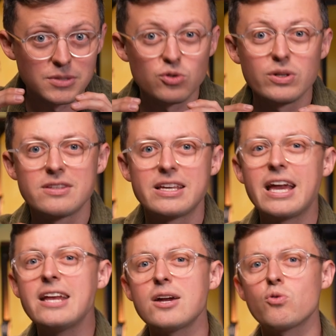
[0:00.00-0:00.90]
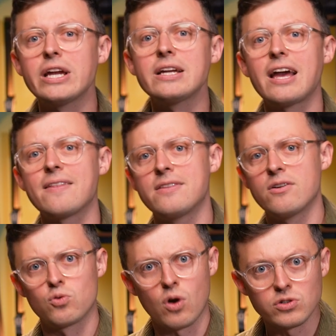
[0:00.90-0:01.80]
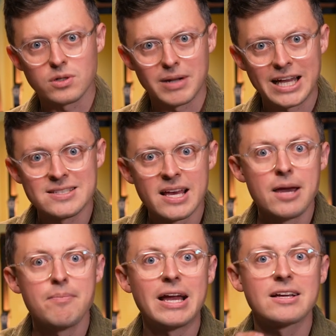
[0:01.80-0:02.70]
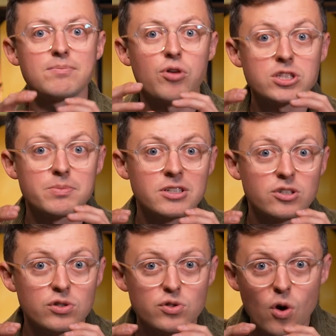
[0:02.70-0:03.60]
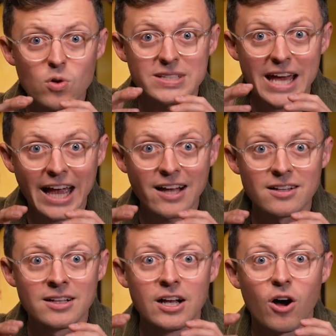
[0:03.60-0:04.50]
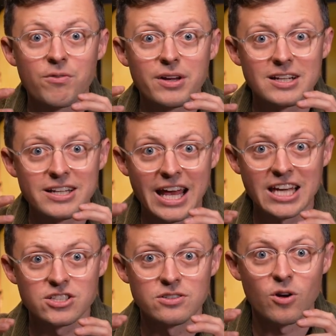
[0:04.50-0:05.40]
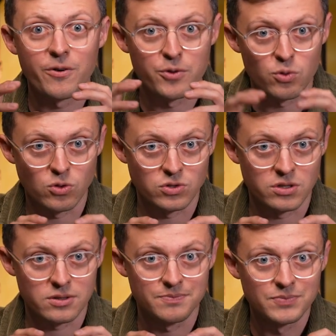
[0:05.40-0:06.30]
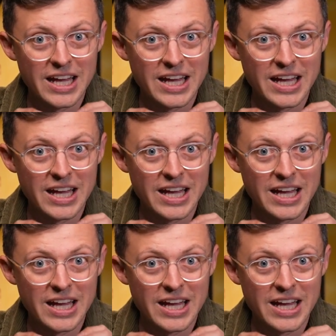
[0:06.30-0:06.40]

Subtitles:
between the inner ring and the rotor blades makes it possible to control the angle of inclination of the rotors.